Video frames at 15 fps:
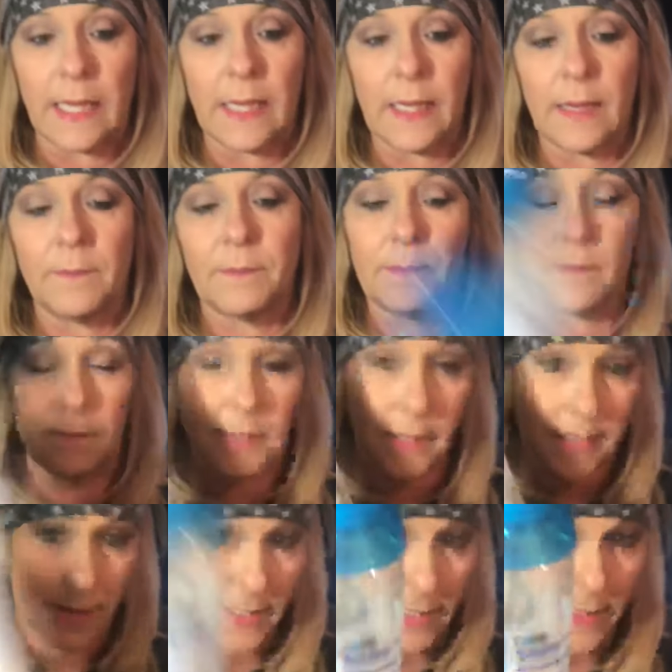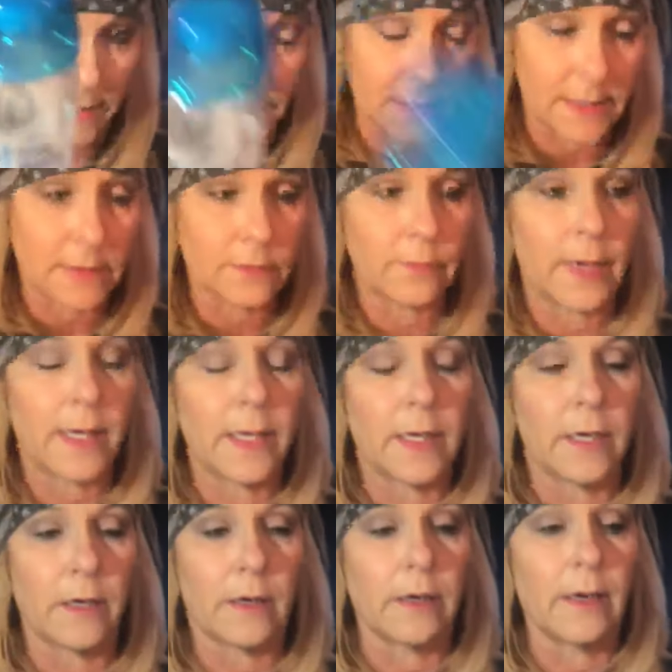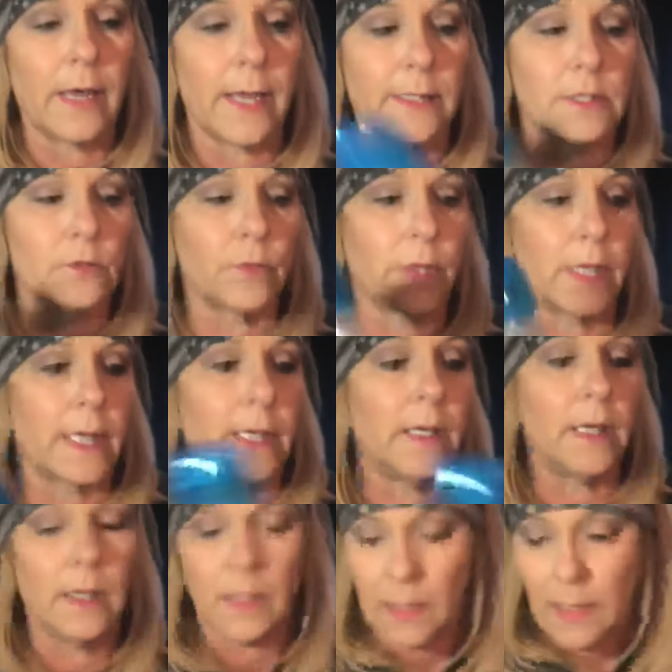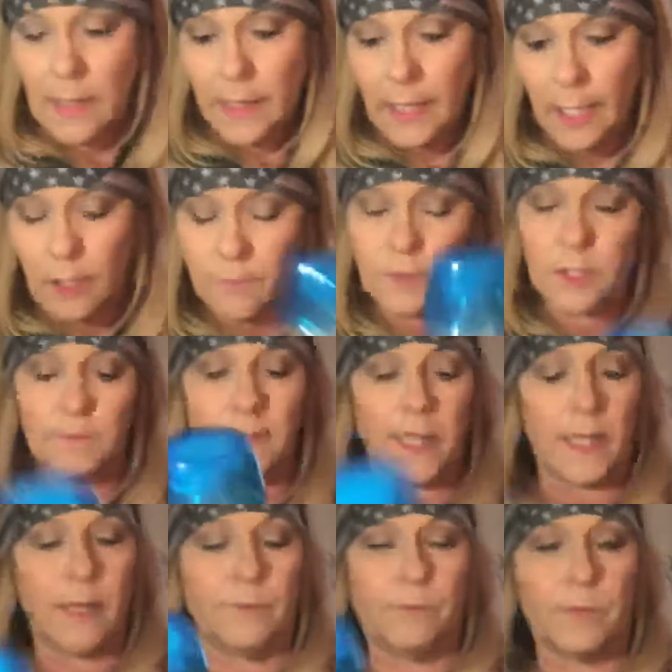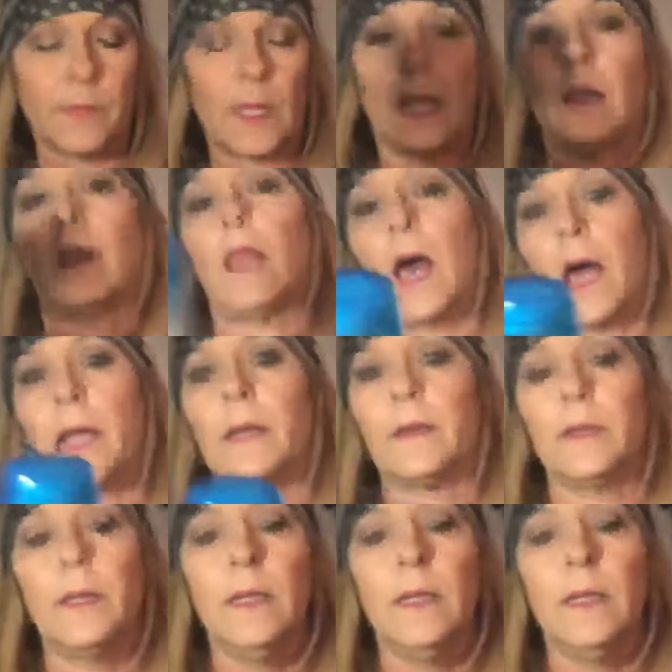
it. But this right here has really helped me a lot.